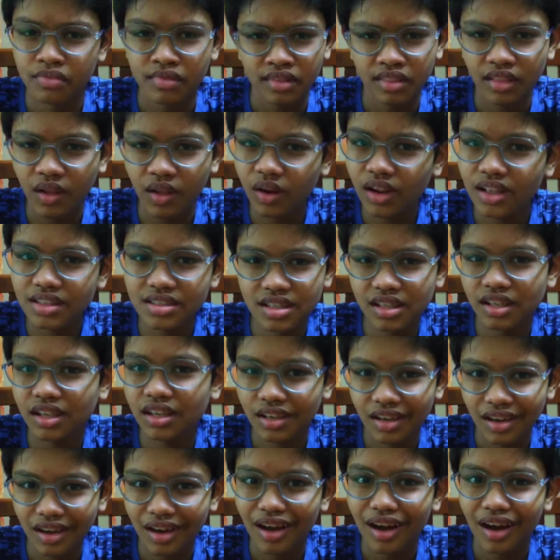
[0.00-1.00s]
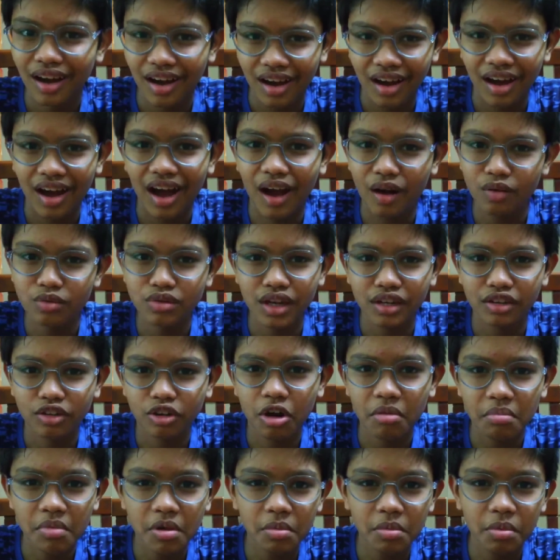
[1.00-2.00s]
Now let's see how that
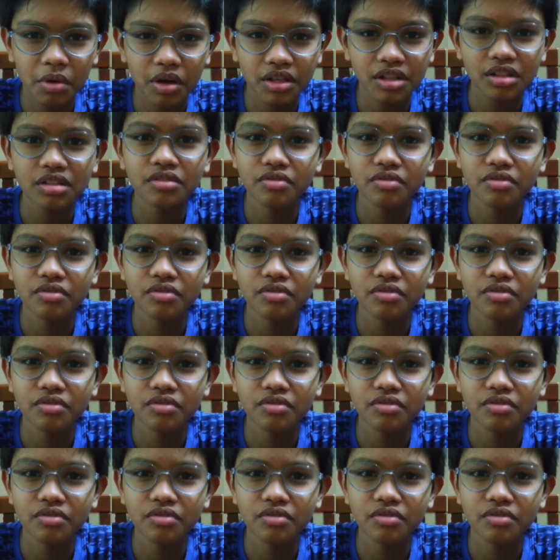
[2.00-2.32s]
normal bottle